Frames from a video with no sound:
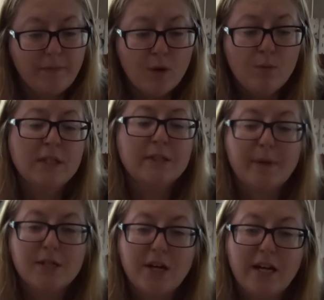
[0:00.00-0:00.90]
will
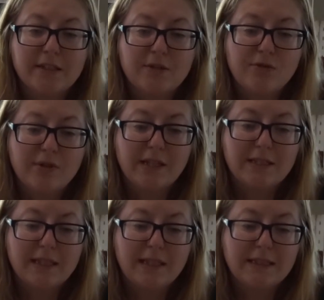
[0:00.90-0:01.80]
specialise in growing
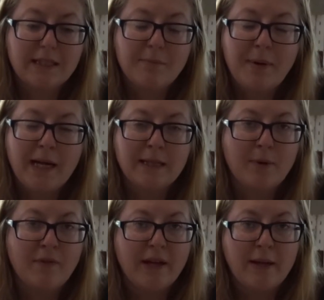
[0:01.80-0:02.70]
these things. You can buy them
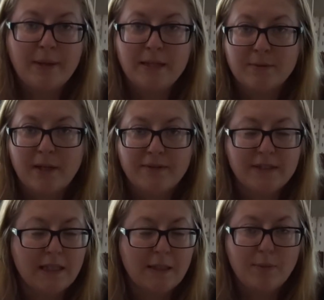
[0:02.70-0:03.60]
off eBay as well. I've
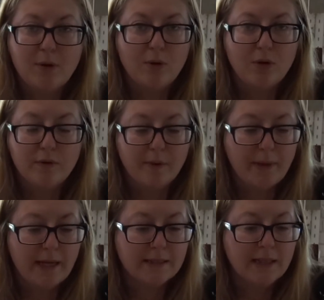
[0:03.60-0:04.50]
seen them all over the
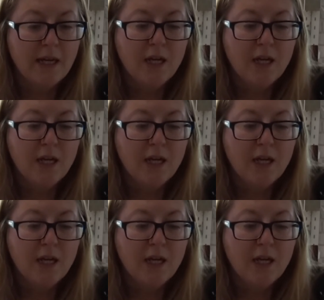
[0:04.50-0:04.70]
place.